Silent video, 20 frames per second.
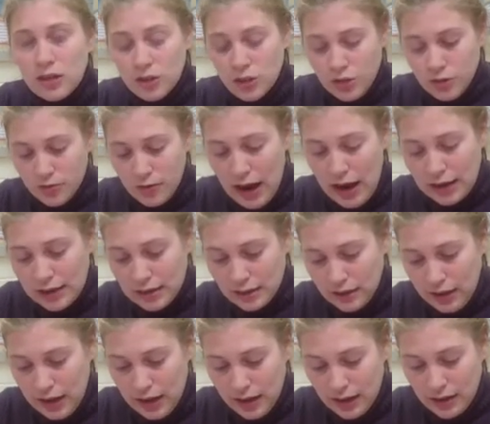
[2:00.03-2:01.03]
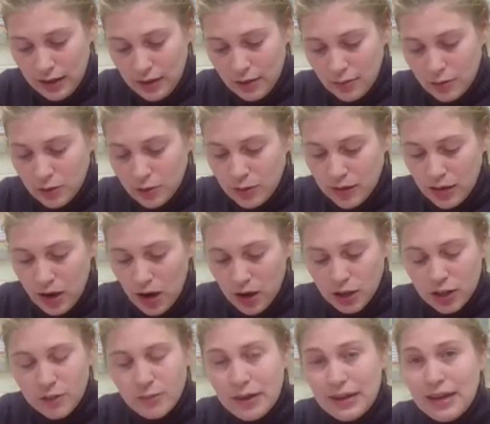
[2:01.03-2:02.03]
direct link between
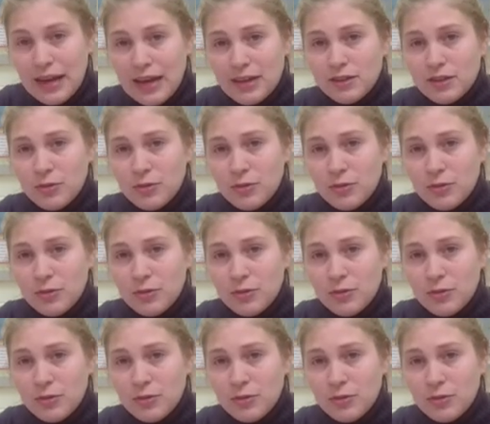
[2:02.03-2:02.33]
argument and